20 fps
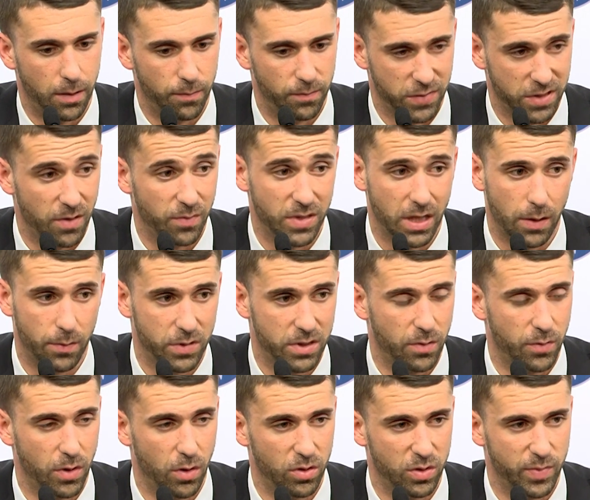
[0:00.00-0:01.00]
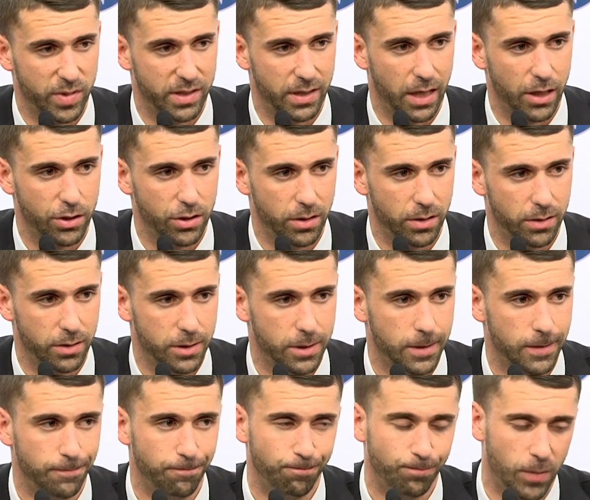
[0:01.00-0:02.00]
Sometimes some of those possessions
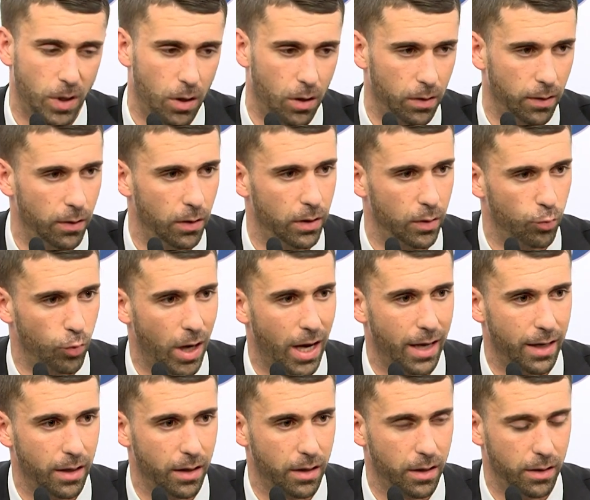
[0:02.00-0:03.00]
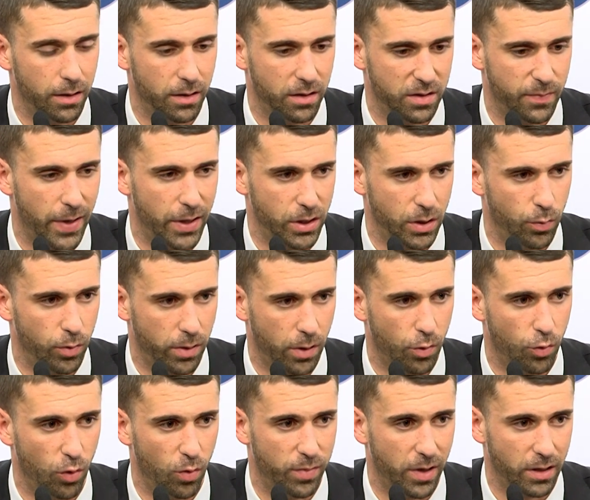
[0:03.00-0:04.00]
are a little erratic, and especially with a
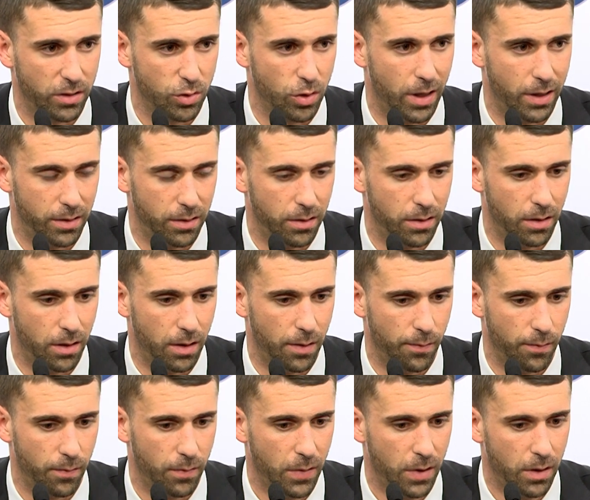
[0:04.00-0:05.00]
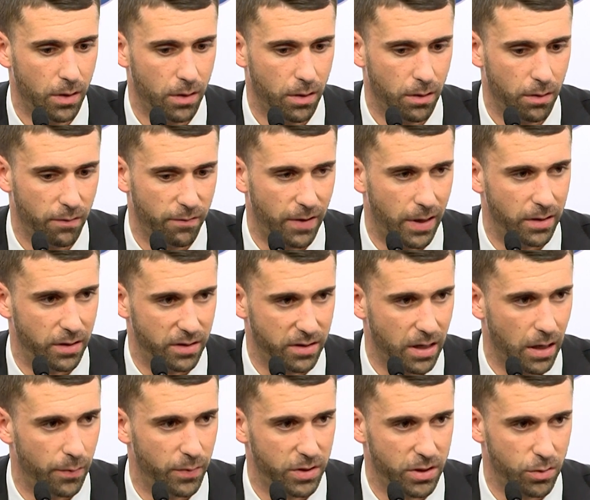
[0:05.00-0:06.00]
group that's trying to find its
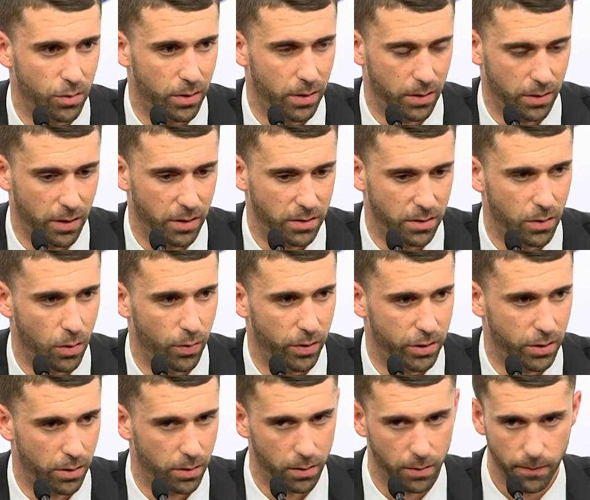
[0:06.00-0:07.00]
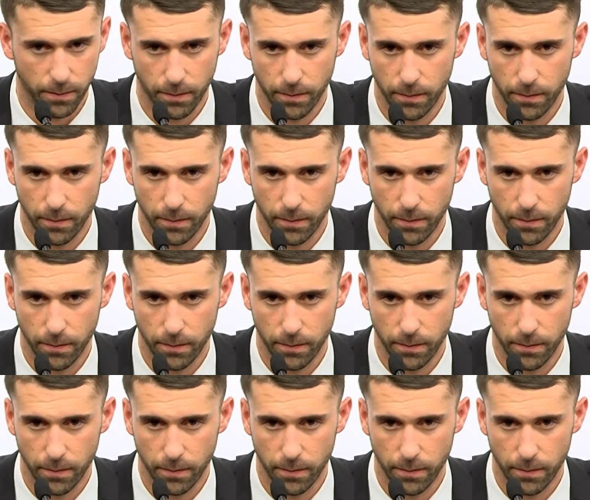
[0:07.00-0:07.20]
chemistry and get to know each other.